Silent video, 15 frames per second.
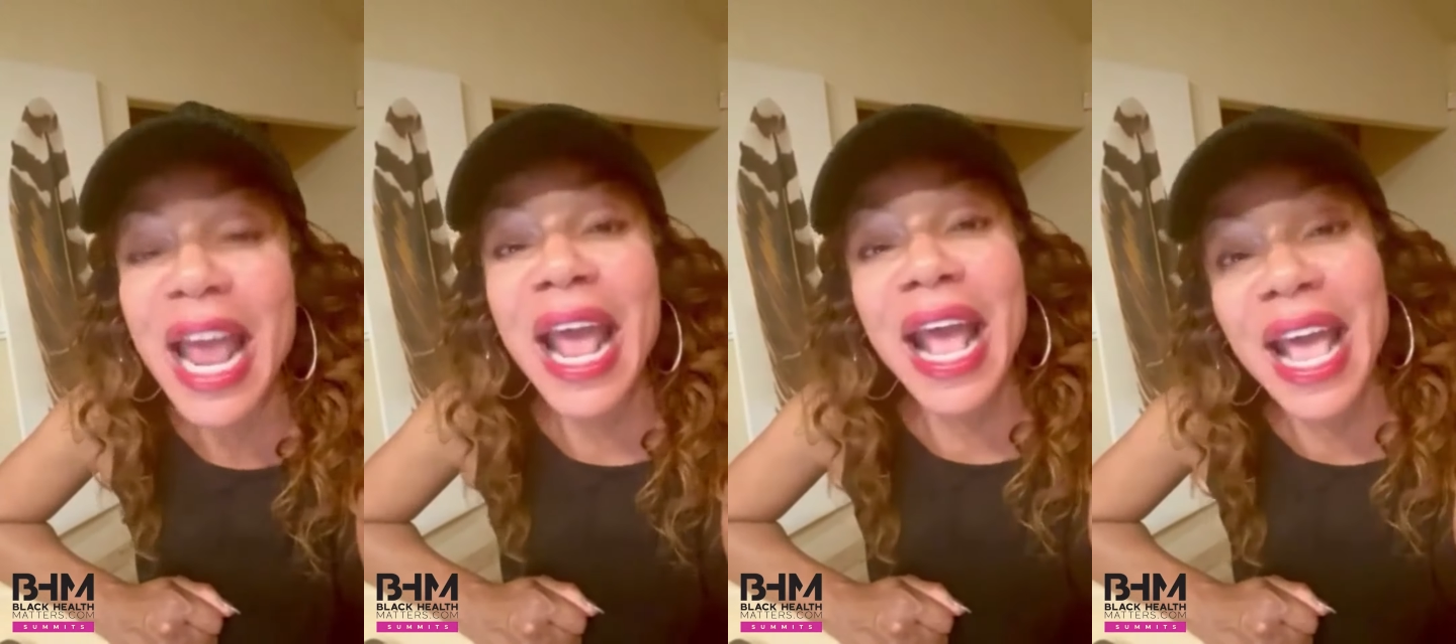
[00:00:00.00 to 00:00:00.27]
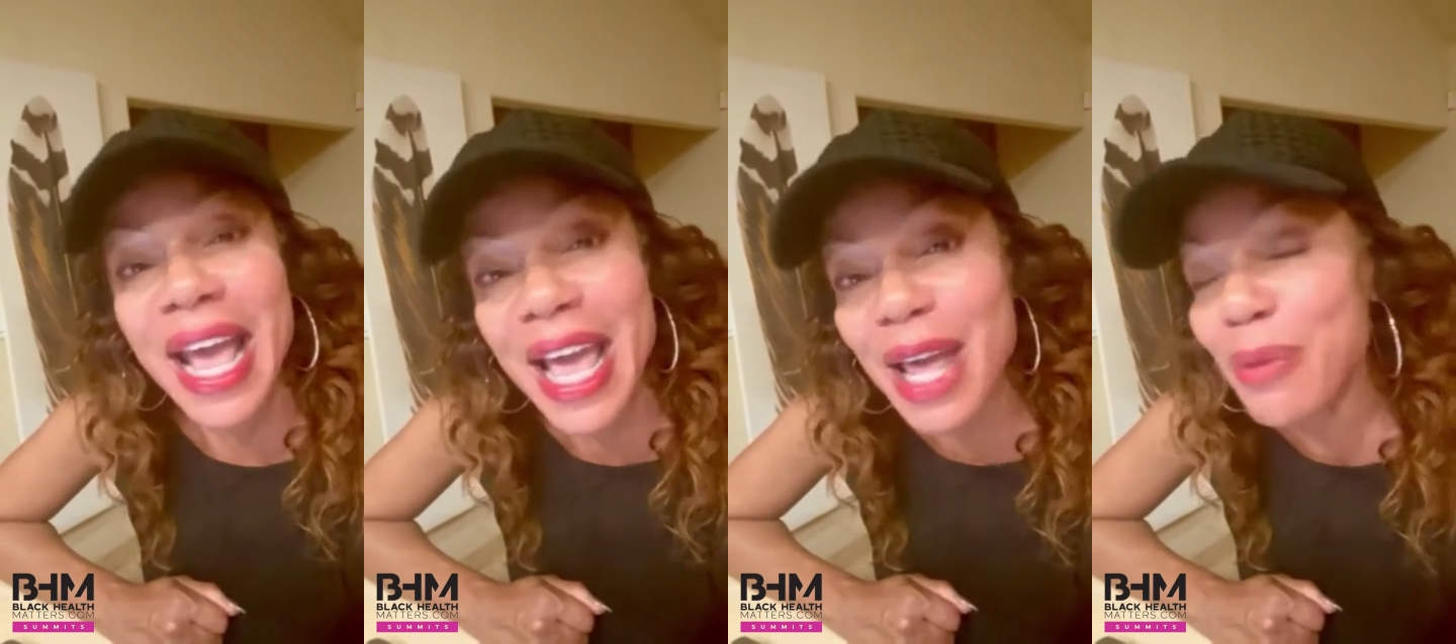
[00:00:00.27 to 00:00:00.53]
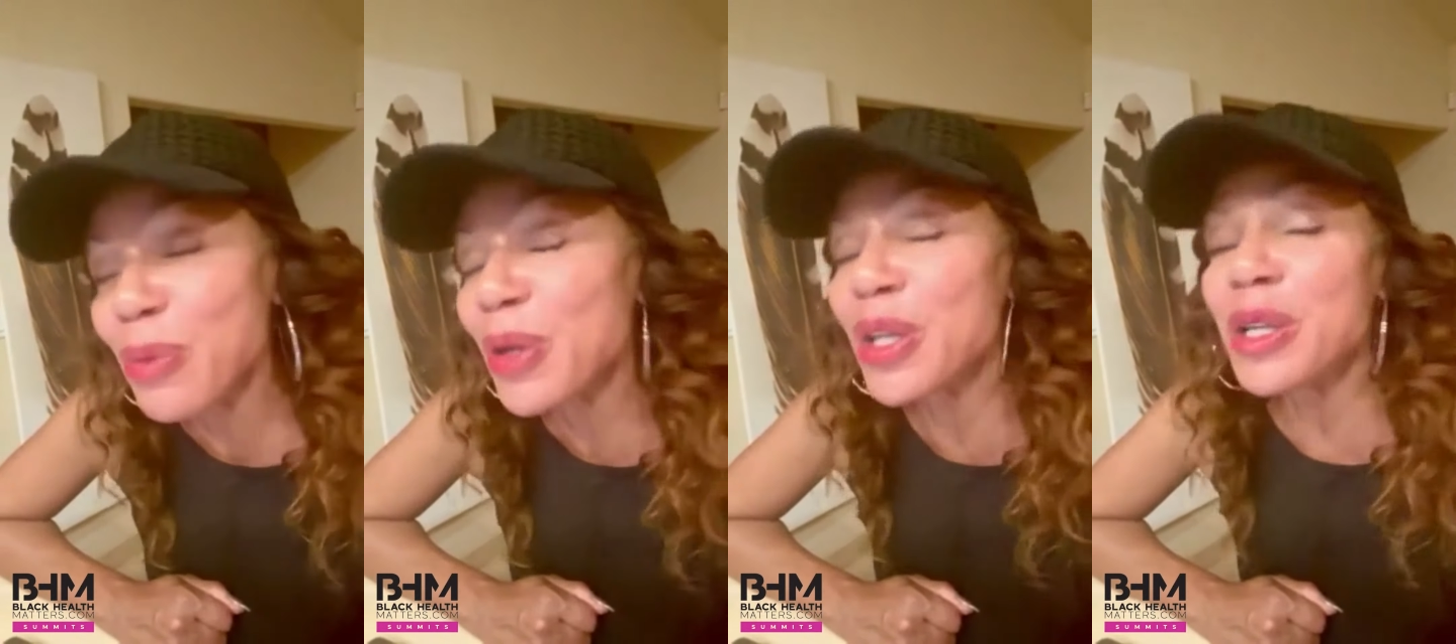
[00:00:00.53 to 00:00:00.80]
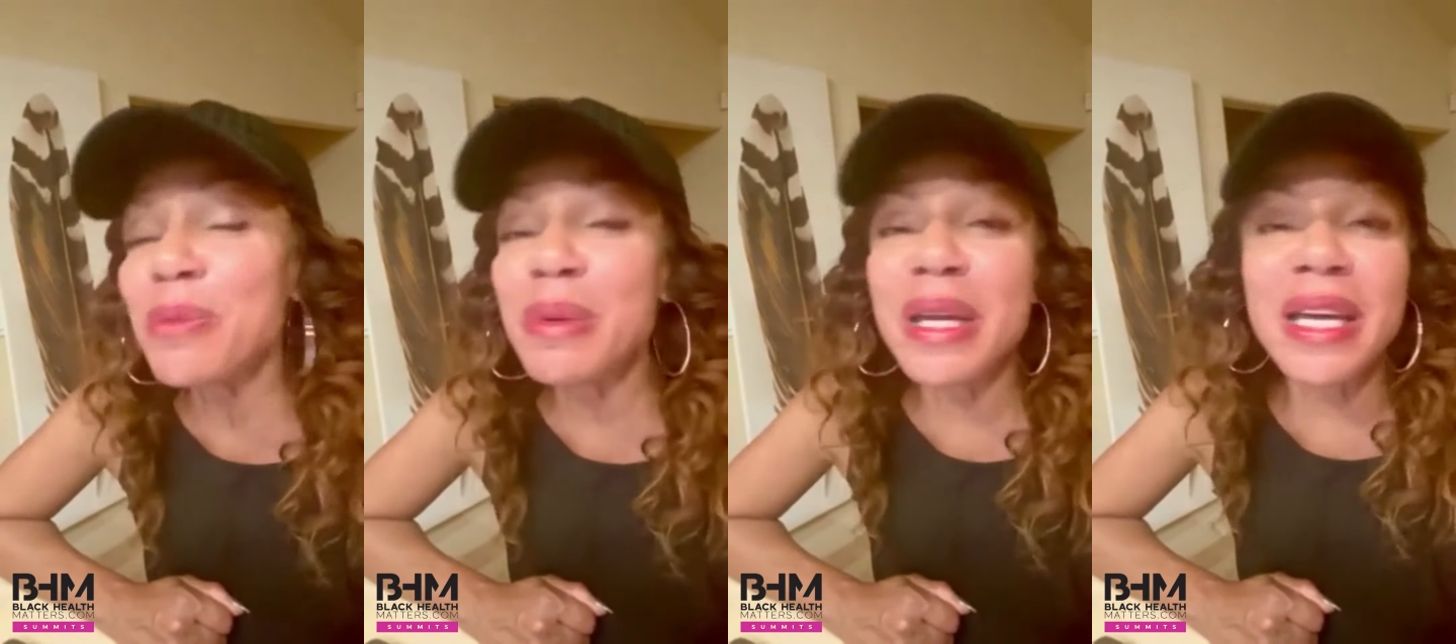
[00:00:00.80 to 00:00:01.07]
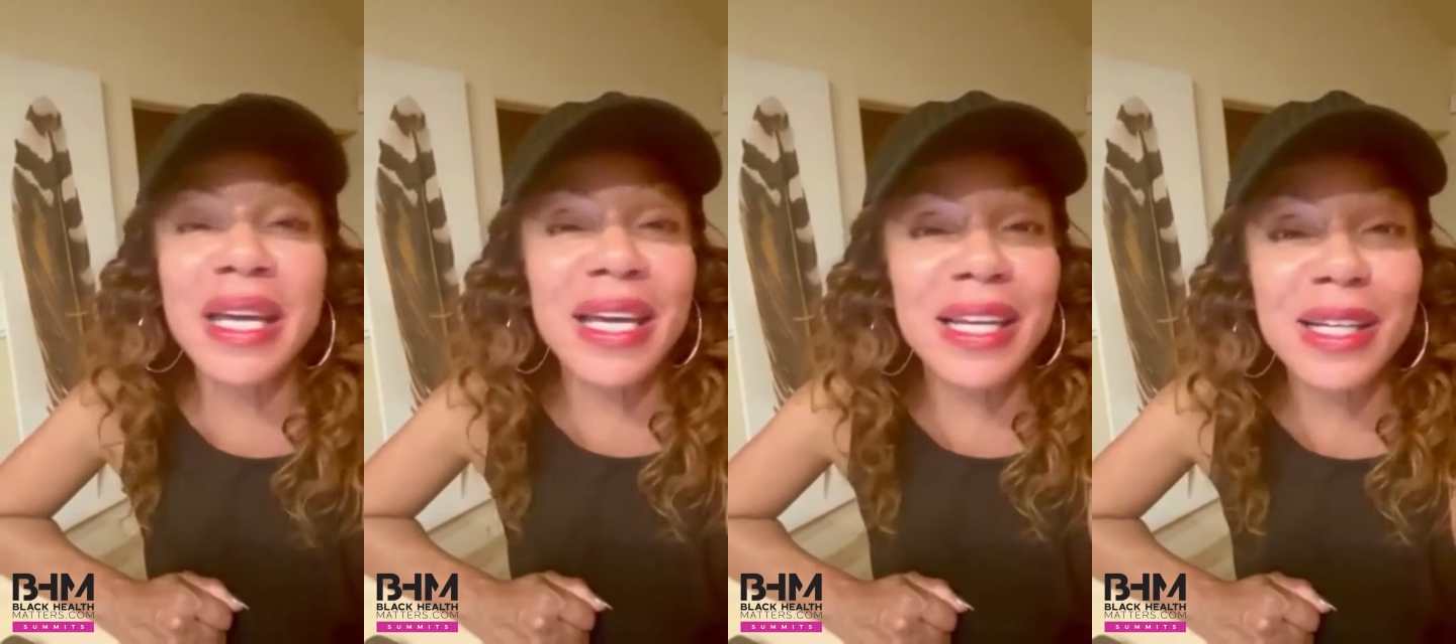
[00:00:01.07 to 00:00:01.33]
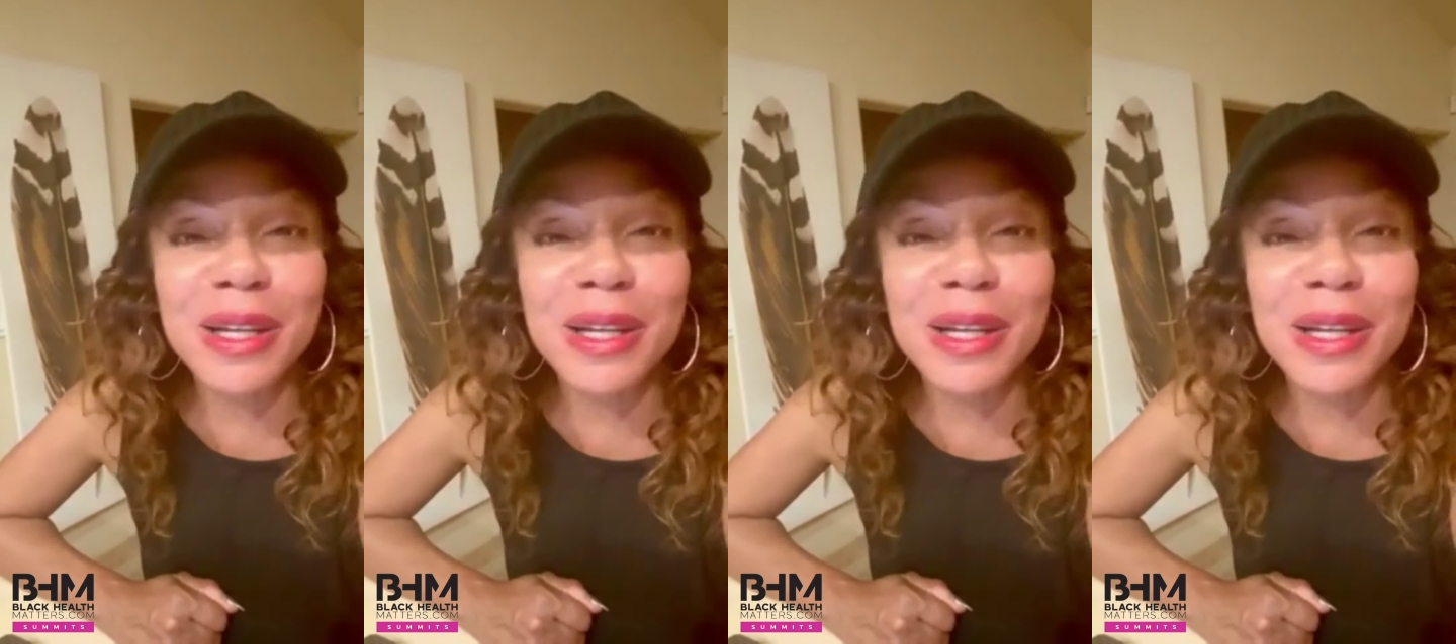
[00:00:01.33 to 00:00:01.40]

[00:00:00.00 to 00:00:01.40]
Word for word: And we're going to be in